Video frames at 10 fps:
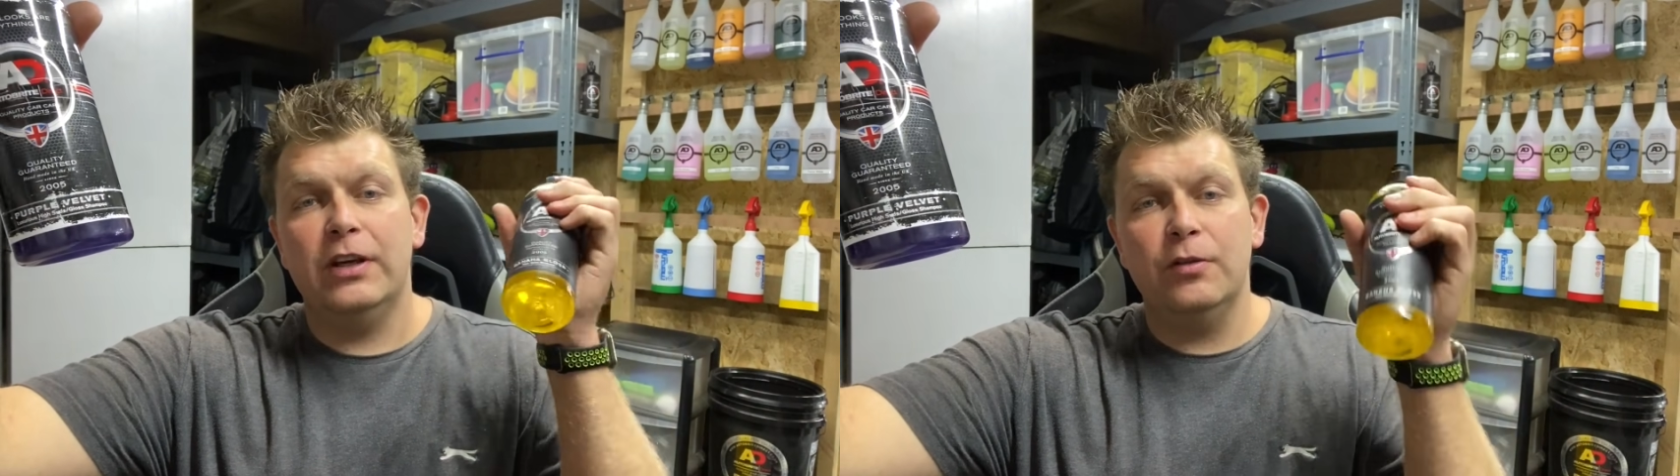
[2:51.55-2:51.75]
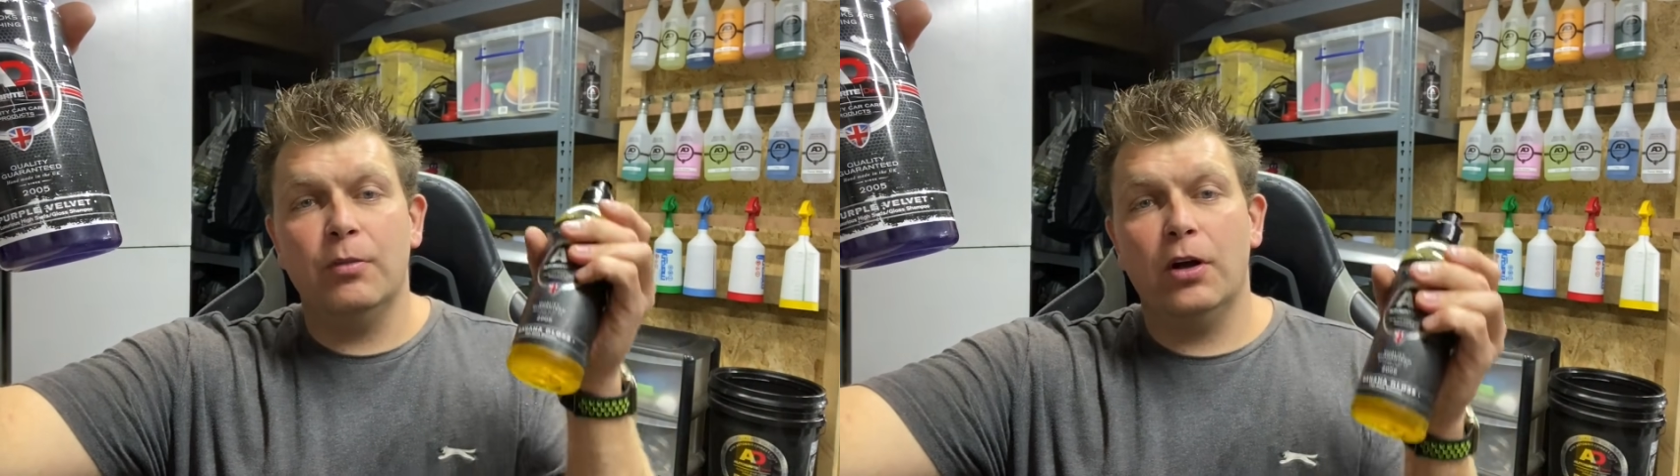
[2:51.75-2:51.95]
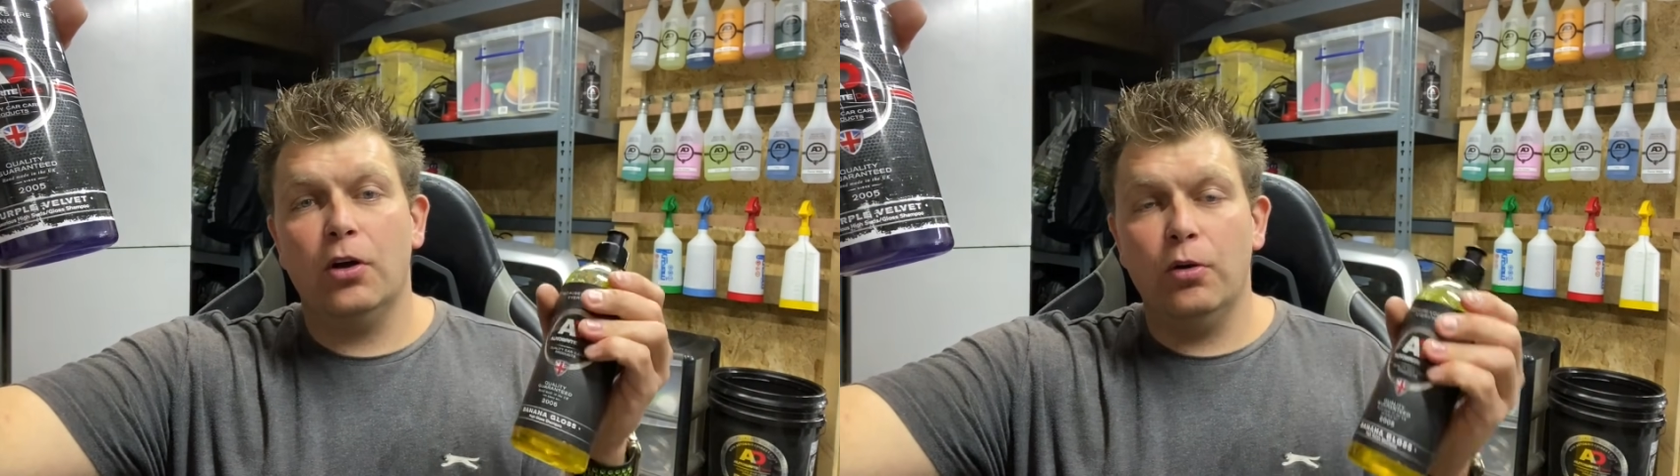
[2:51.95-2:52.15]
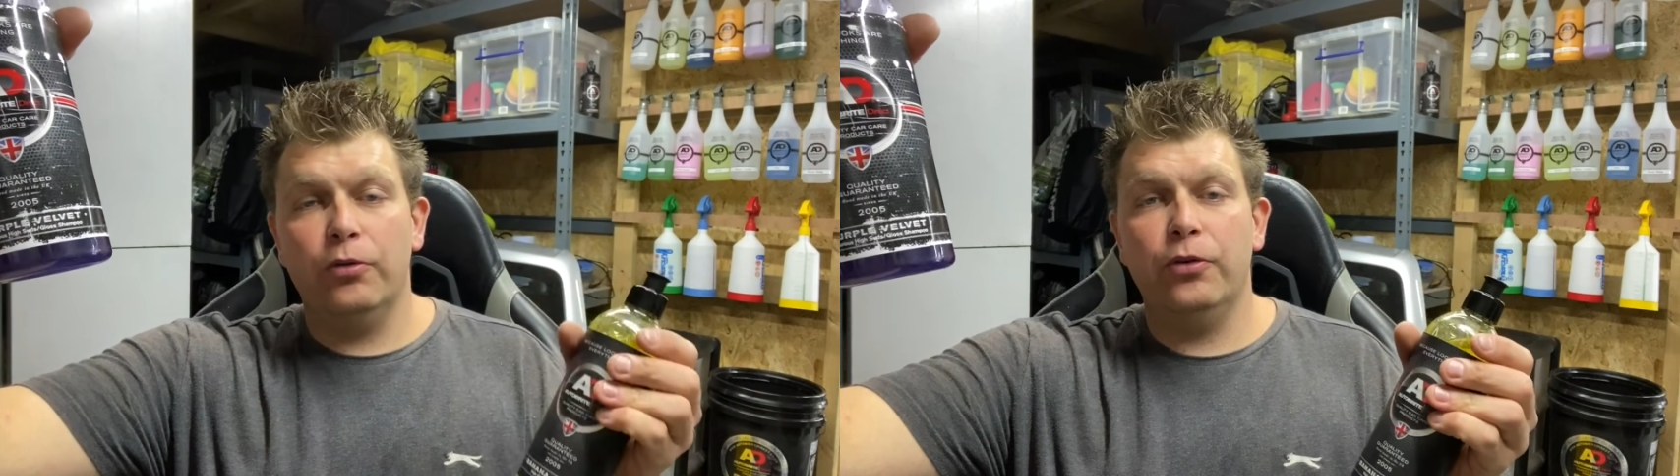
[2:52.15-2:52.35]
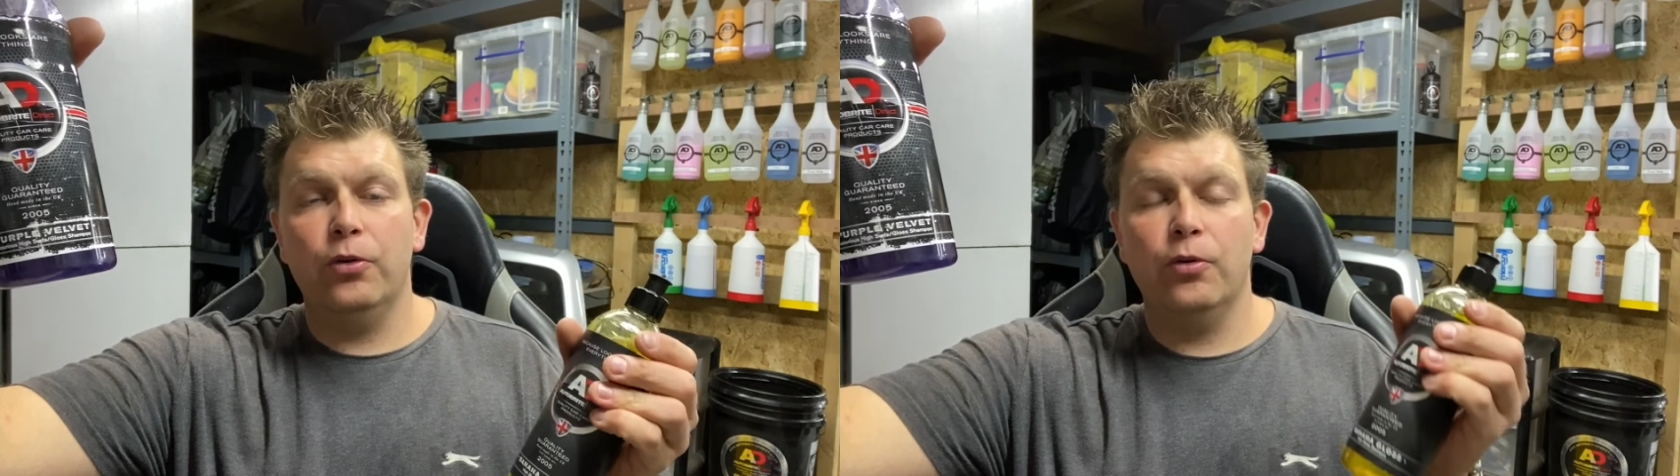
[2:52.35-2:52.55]
is my
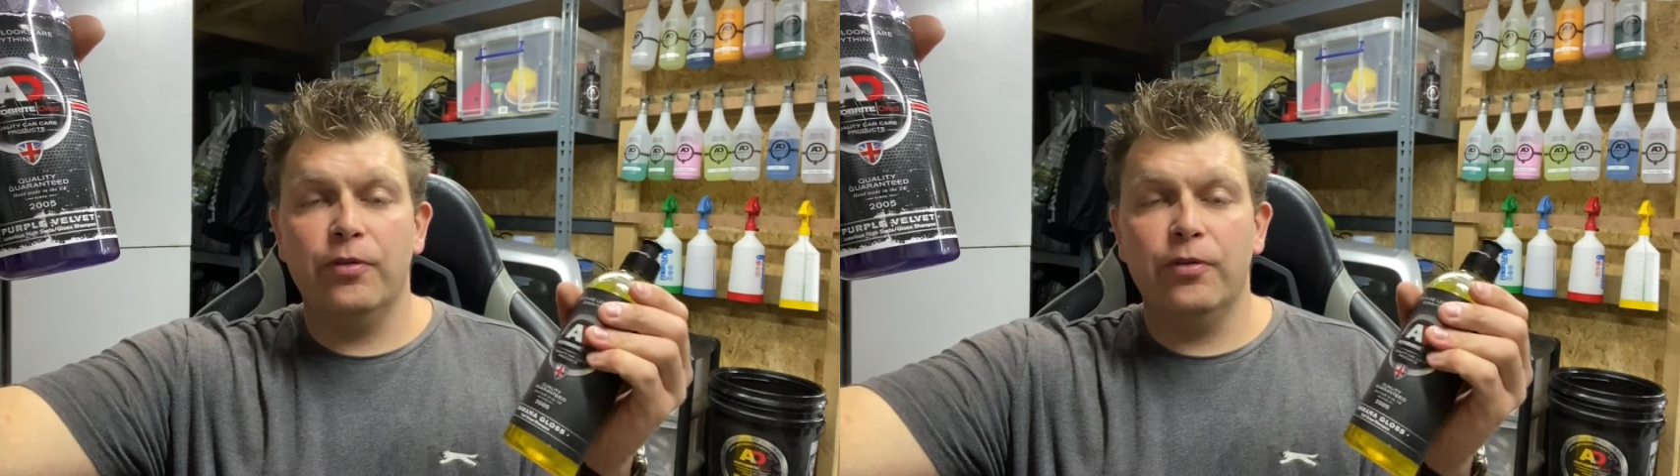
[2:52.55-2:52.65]
go-to